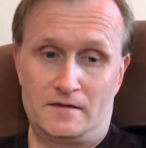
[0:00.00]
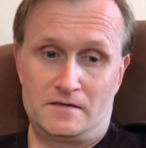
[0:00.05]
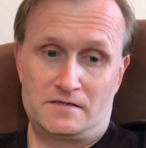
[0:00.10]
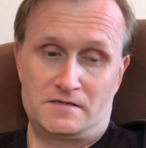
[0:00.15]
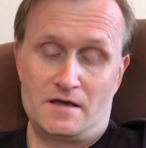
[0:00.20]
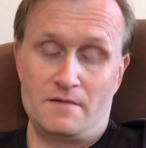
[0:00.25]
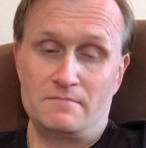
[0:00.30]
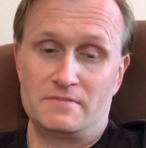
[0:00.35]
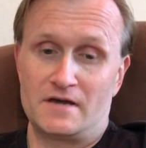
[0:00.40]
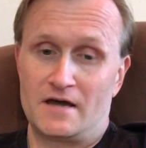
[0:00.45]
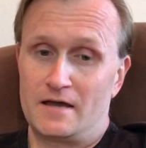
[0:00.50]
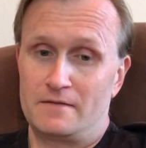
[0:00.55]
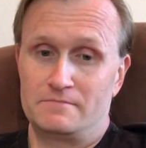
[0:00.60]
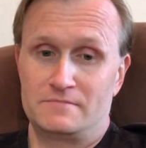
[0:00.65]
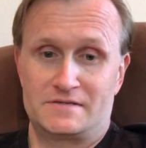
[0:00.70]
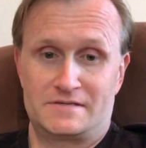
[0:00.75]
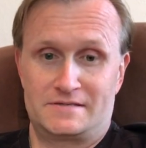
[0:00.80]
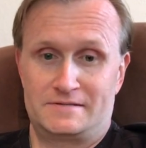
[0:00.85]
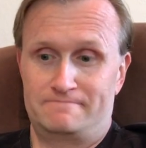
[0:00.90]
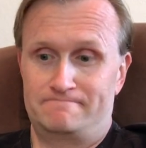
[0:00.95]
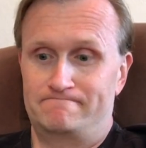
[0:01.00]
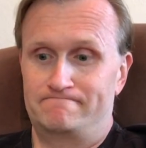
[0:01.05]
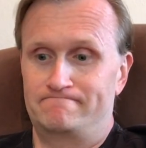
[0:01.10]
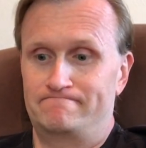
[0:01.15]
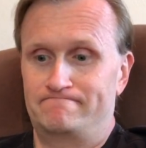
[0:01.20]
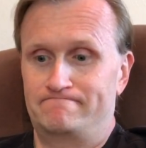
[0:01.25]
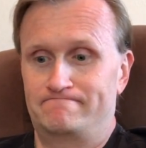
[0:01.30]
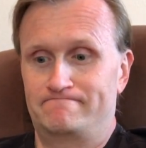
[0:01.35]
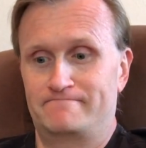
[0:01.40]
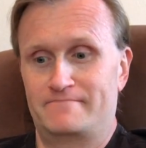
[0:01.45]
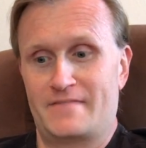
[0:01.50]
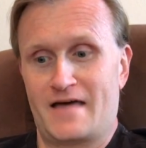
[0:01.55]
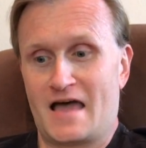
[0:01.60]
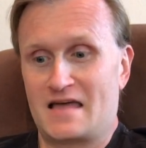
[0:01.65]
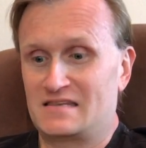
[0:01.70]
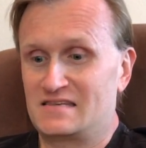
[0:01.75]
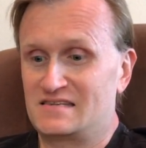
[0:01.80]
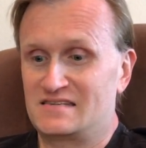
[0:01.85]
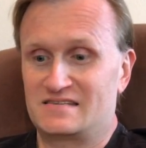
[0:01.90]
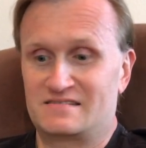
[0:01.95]
Sometimes
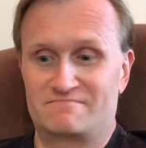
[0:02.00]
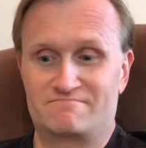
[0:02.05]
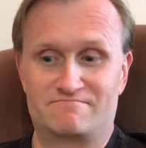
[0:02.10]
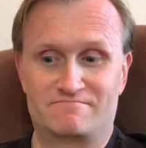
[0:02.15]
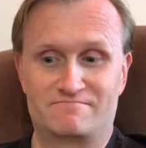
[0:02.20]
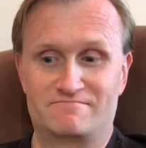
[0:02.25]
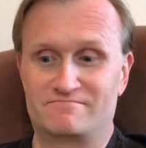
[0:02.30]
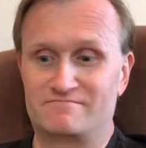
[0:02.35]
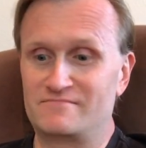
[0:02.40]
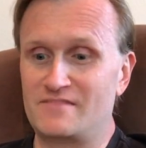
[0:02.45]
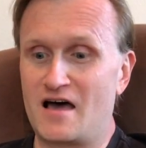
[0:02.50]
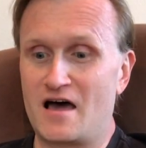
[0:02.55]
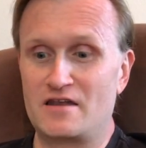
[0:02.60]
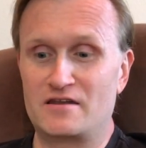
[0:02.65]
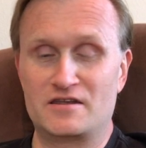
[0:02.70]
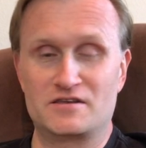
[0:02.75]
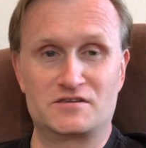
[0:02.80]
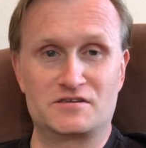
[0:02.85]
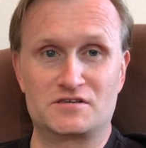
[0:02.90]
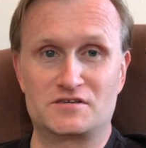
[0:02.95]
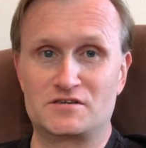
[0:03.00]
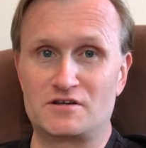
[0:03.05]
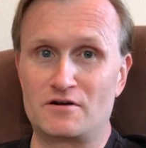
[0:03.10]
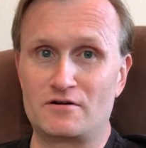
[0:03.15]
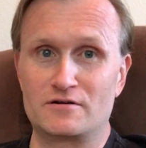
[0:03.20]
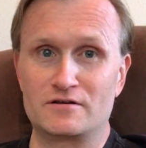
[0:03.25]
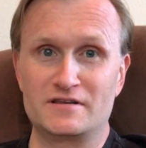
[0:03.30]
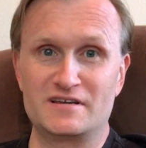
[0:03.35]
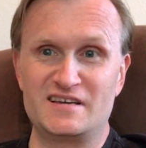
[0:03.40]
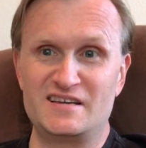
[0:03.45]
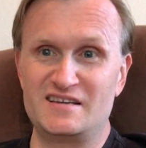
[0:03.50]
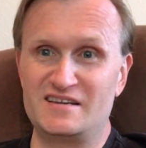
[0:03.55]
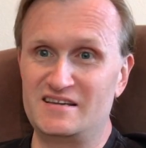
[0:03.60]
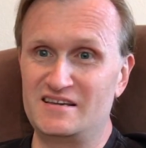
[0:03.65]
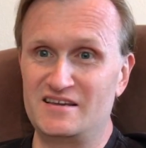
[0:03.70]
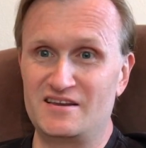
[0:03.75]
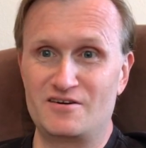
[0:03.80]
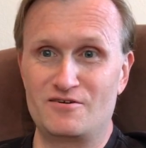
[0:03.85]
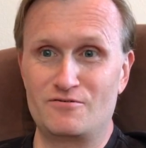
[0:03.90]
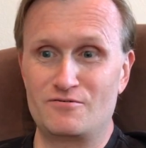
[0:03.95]
that's not necessarily,
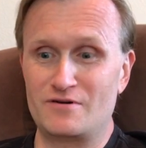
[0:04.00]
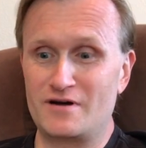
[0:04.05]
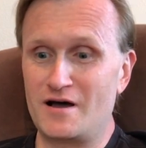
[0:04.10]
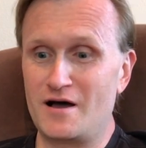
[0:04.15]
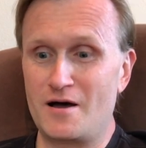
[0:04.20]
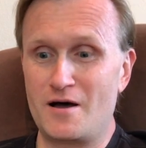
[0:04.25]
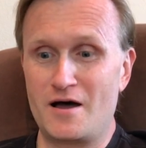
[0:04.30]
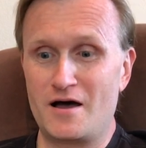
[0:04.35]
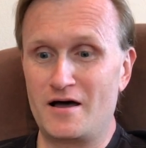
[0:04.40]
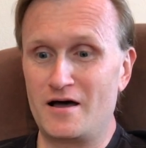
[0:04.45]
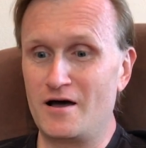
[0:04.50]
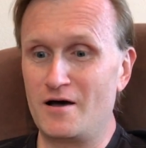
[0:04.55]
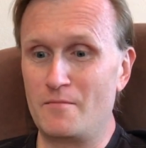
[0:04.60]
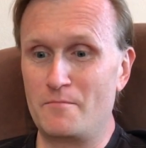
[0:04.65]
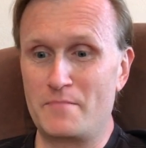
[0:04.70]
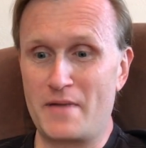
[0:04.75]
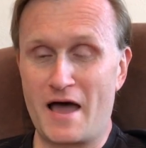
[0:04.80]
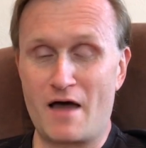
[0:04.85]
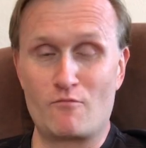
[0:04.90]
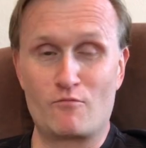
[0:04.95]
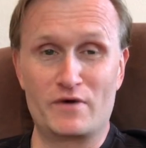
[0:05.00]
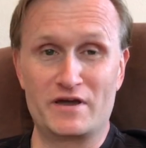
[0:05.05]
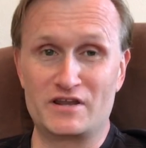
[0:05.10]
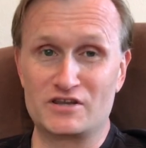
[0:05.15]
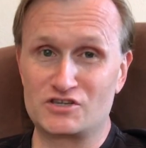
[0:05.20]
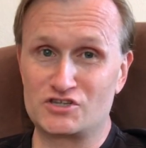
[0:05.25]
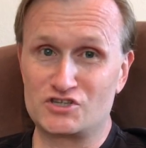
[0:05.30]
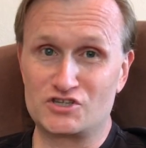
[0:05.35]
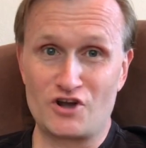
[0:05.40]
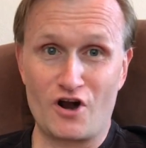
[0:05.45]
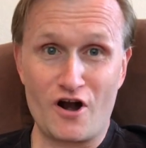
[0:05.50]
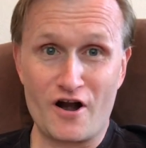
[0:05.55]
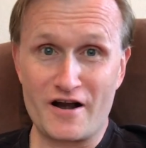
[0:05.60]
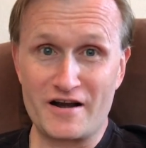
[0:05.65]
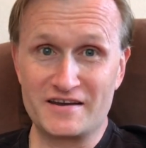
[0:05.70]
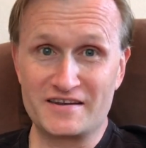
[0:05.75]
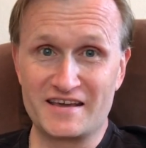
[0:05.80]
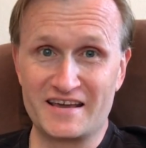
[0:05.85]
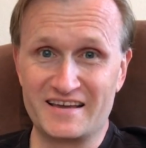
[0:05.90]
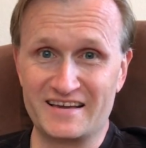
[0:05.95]
you know, a bad way to
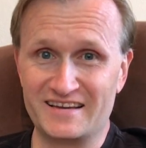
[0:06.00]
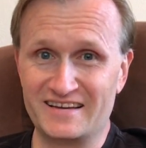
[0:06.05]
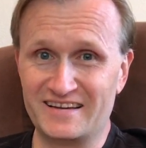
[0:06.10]
start.